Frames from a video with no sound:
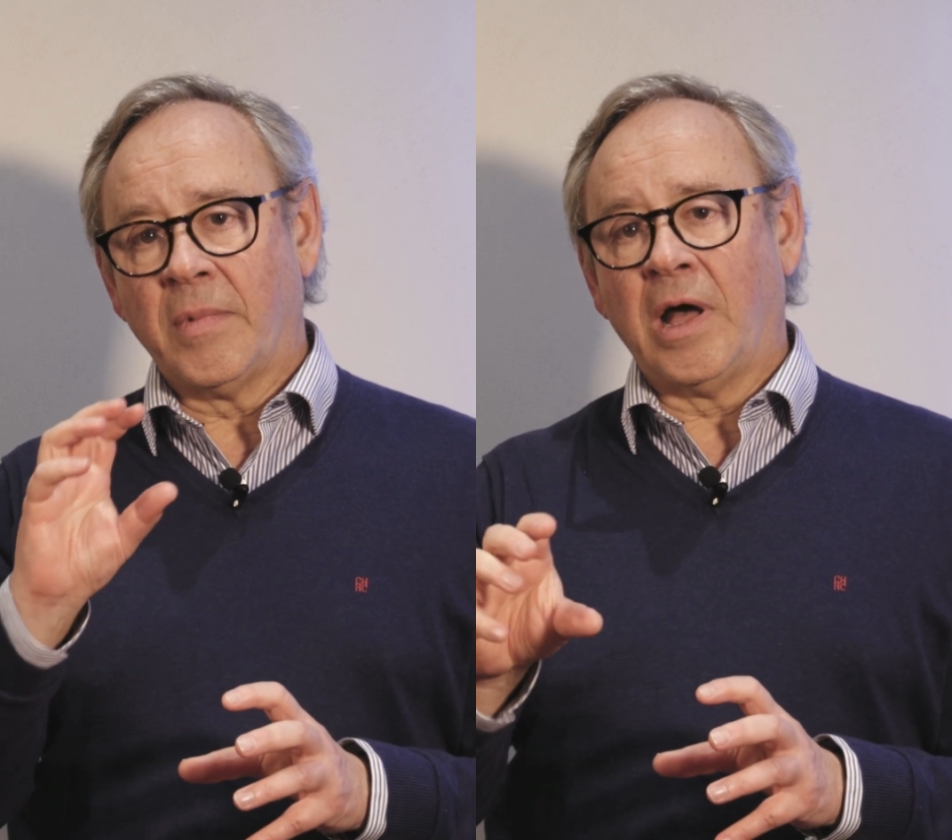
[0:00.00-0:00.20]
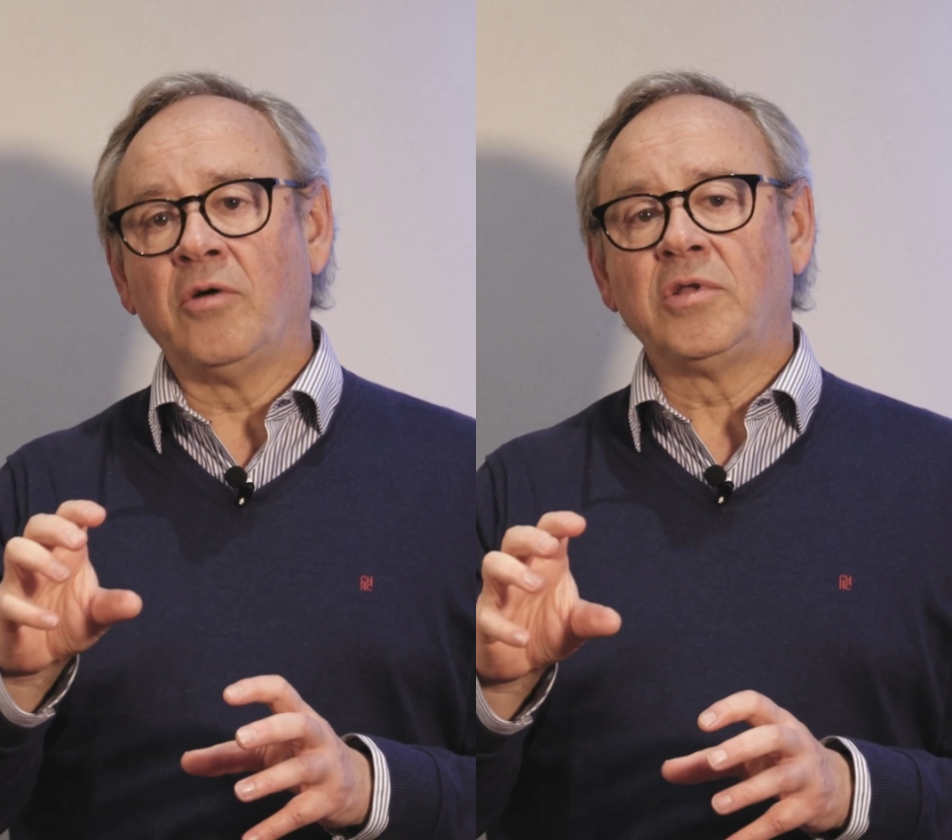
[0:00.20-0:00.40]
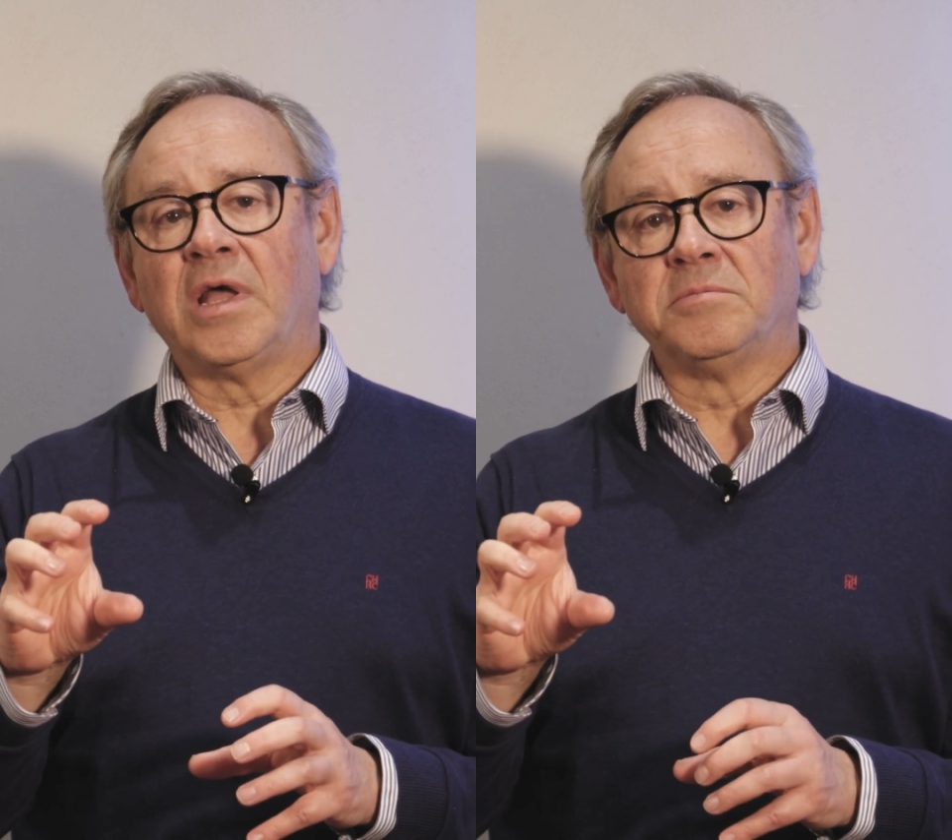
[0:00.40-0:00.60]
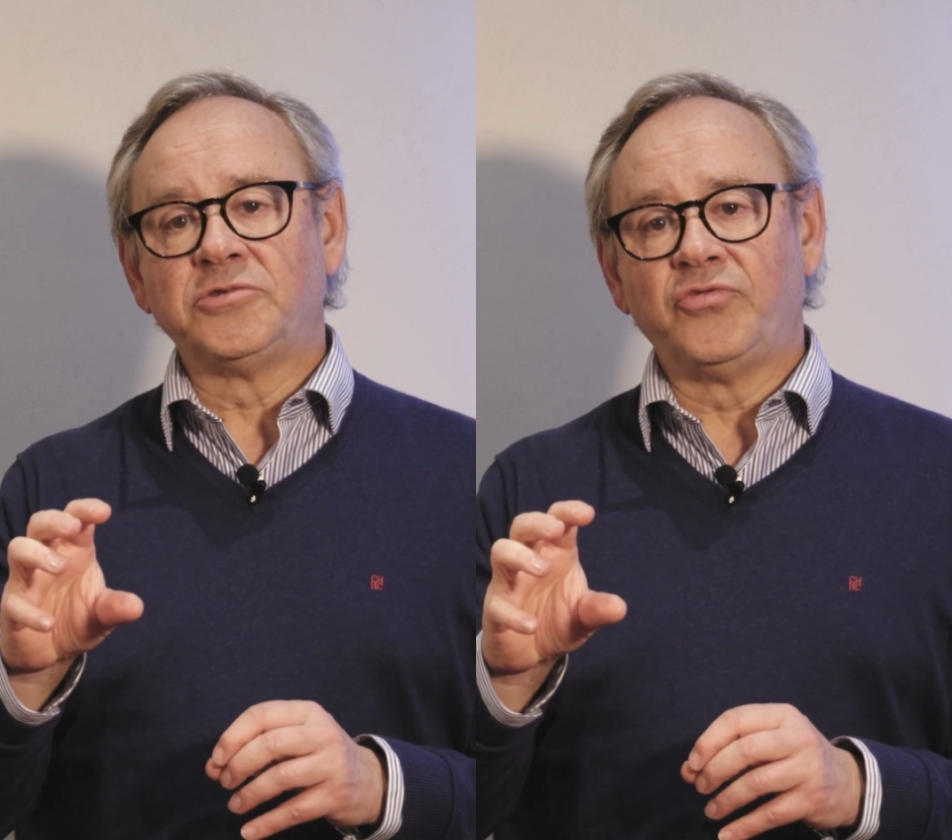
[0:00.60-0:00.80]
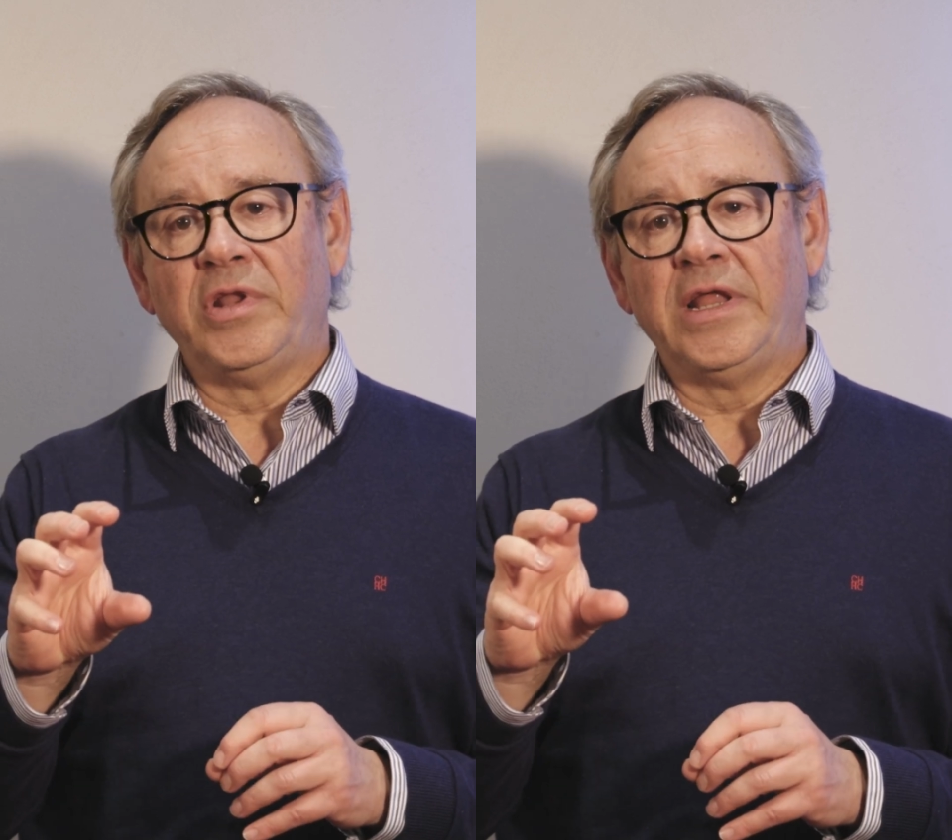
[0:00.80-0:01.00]

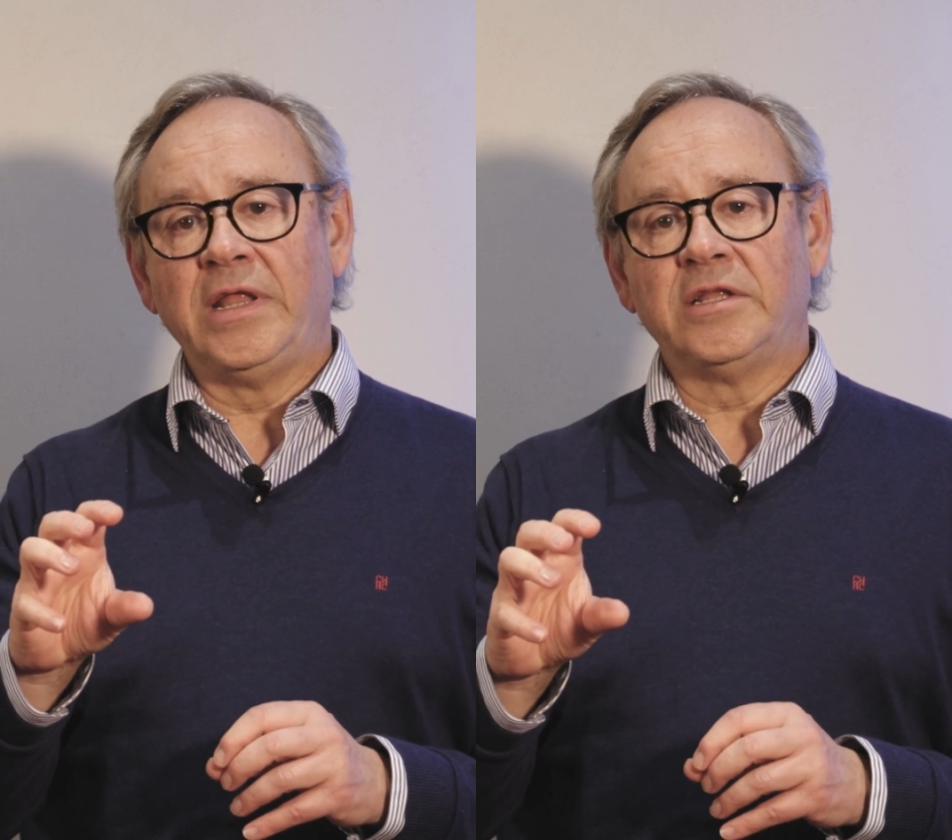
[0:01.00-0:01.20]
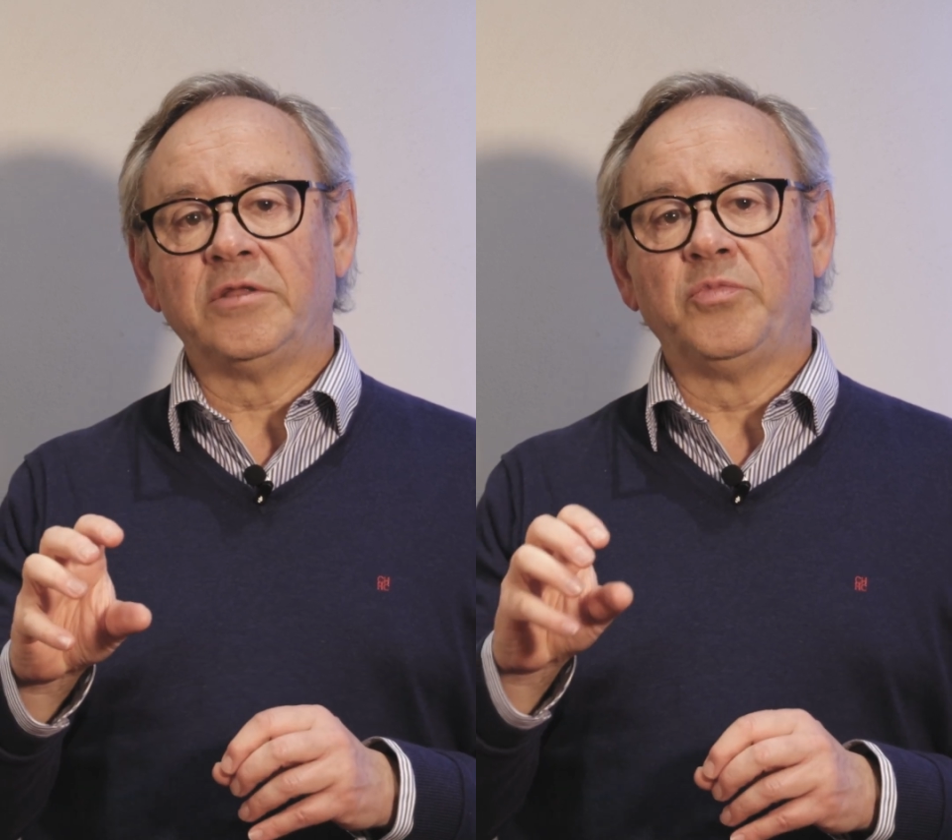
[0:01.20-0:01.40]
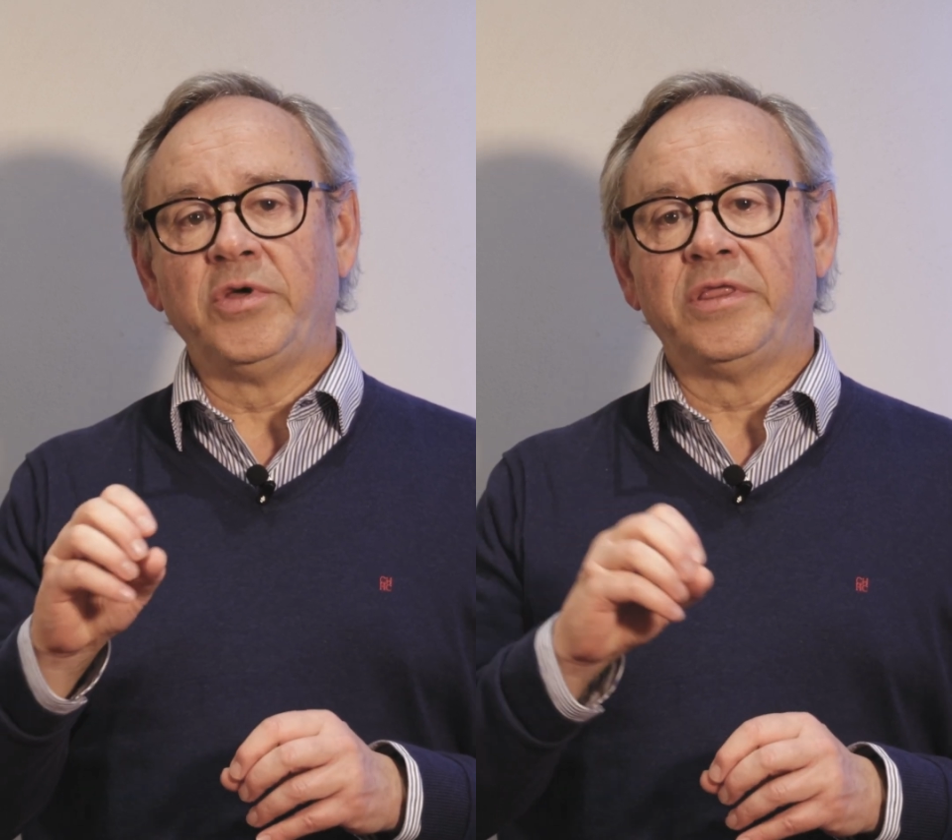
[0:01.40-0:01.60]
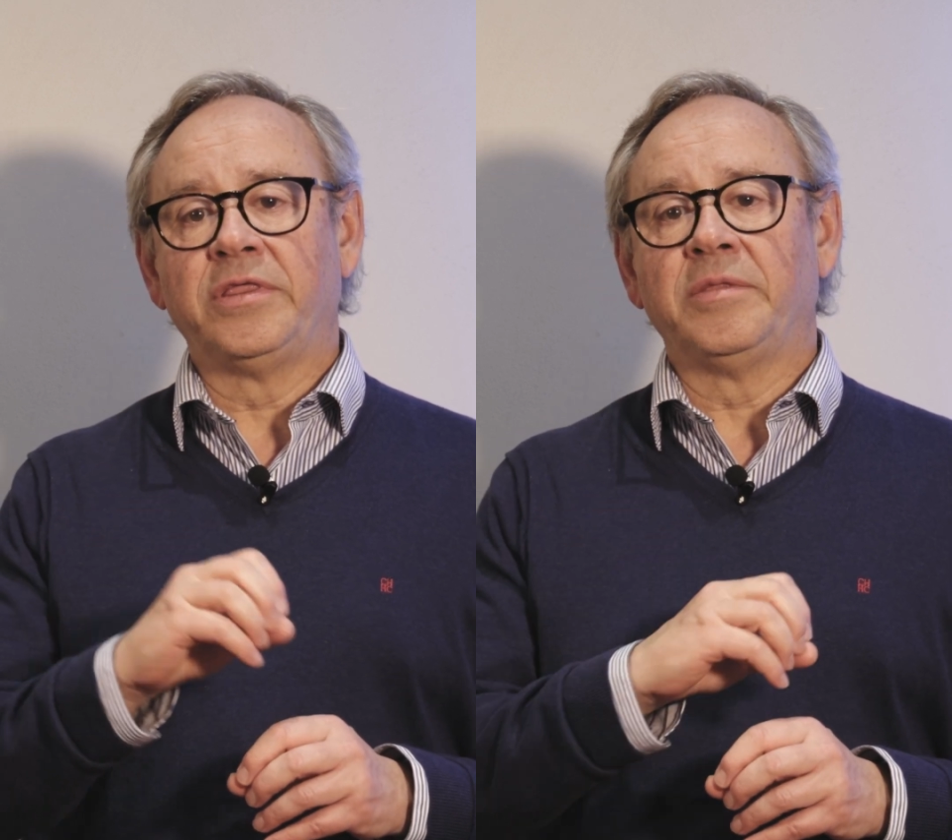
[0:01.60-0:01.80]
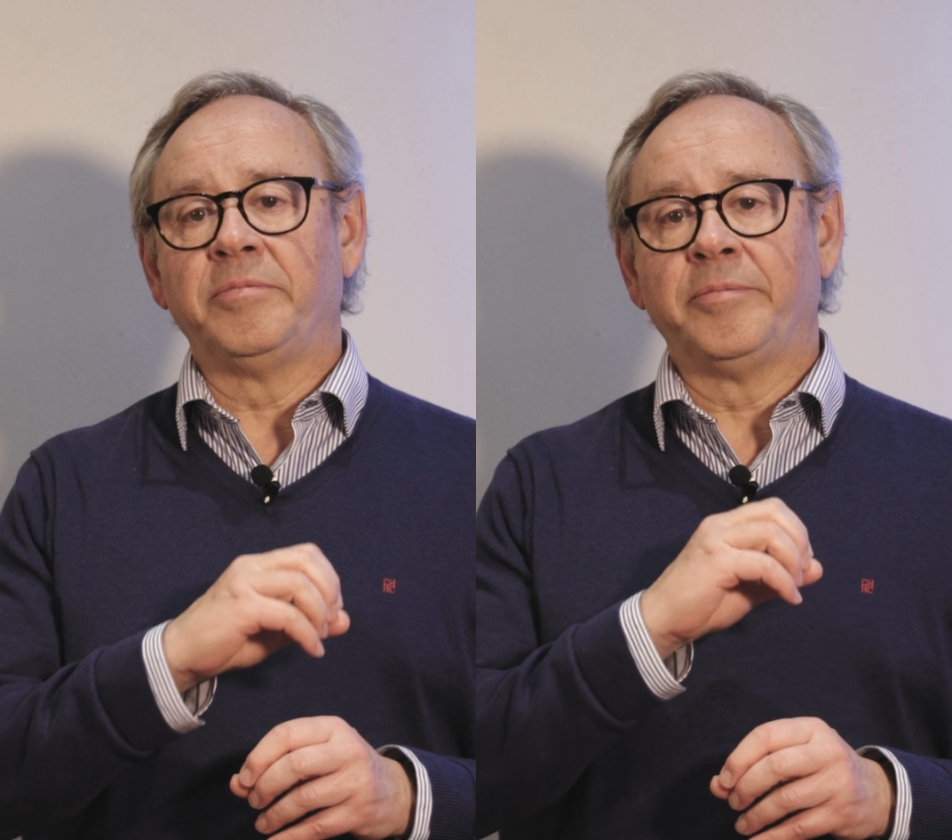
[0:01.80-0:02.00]
outcomes related
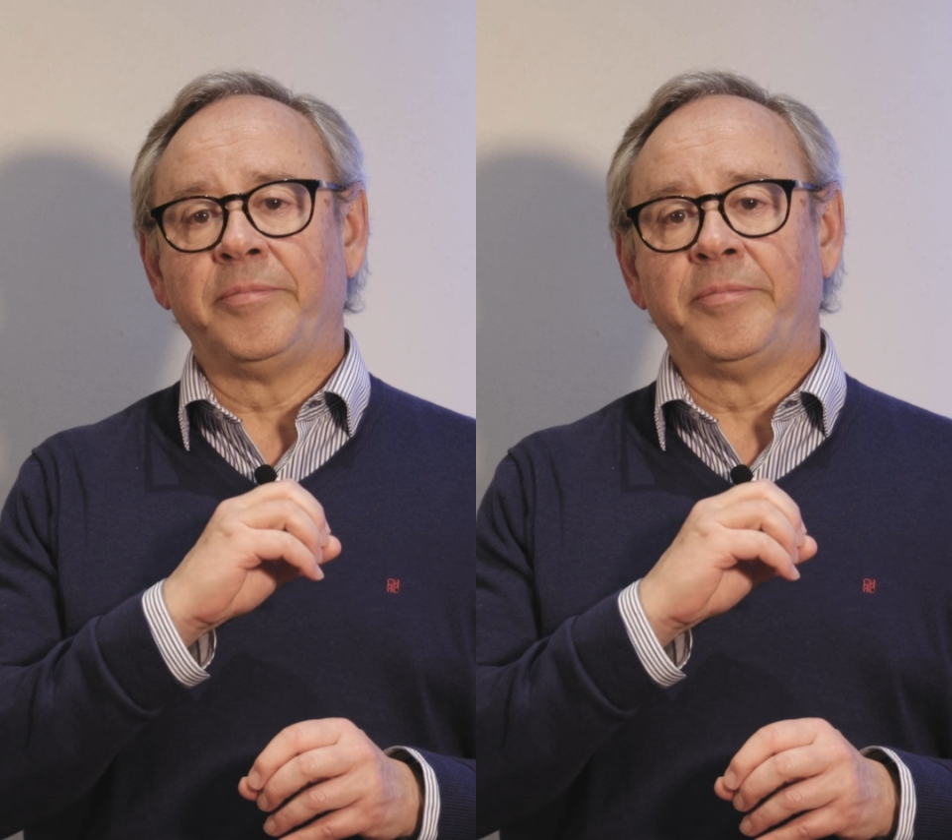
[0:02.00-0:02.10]
with